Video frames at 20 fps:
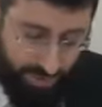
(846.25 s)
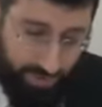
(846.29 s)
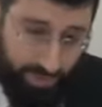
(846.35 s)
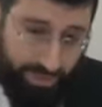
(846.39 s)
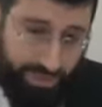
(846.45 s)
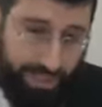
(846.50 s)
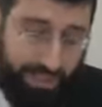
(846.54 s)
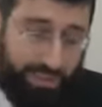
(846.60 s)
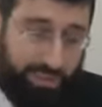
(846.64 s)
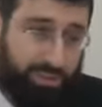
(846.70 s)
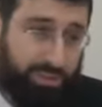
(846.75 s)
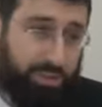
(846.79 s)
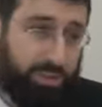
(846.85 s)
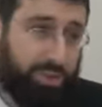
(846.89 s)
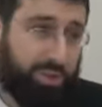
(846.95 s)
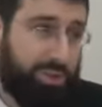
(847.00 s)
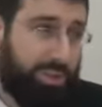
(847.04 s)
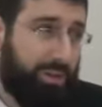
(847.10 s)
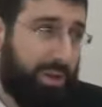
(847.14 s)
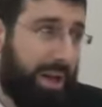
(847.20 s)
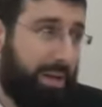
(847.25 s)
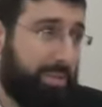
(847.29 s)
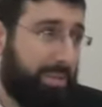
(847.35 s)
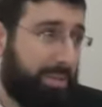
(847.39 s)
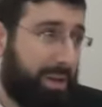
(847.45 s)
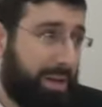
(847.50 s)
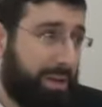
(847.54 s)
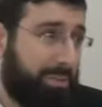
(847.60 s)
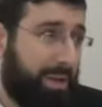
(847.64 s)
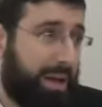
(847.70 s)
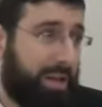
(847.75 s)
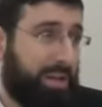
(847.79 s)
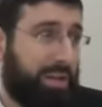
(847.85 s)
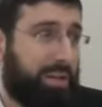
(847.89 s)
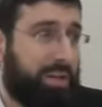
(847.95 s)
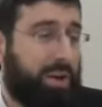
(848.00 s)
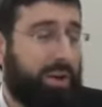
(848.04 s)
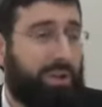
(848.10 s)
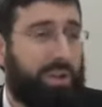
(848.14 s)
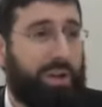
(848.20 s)
You would think it's Shus harabim. Anybody
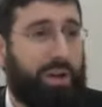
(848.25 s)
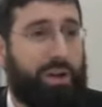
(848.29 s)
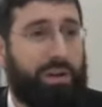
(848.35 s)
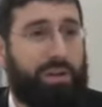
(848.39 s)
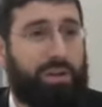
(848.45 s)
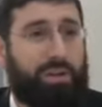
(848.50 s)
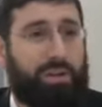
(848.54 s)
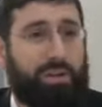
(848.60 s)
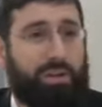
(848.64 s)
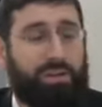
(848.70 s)
could go there.